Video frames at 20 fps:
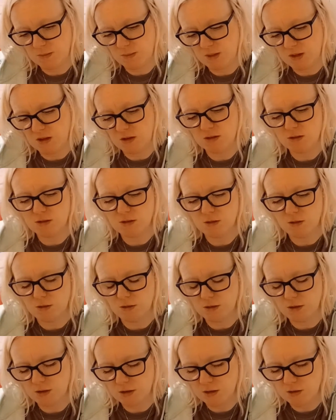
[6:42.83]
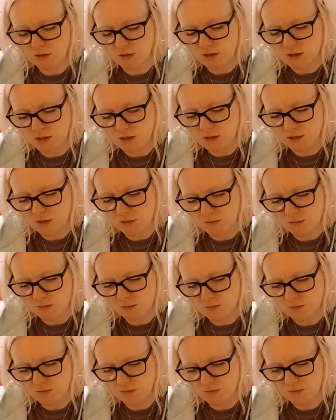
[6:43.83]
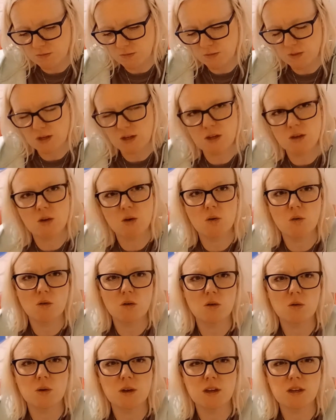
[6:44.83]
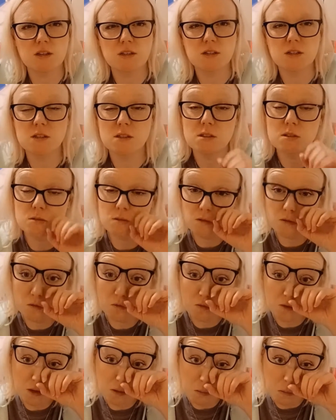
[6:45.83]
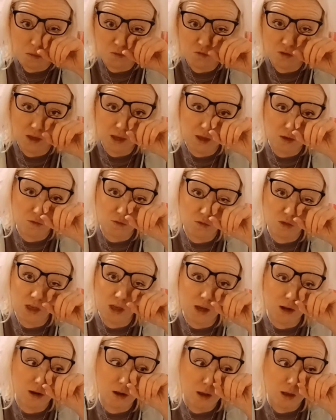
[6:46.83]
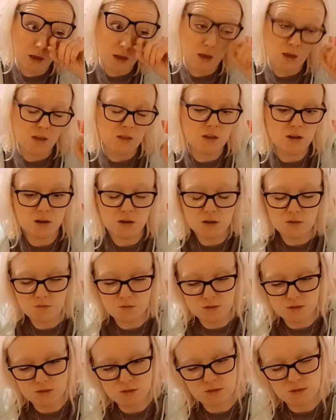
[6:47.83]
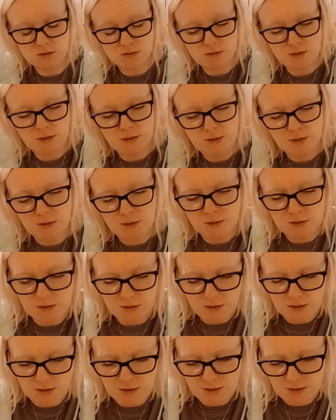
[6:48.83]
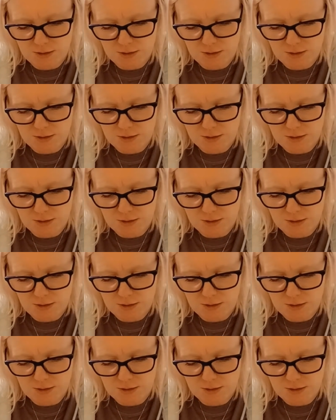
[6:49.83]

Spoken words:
us lot, are gonna be quicker to sort of forgive than others. It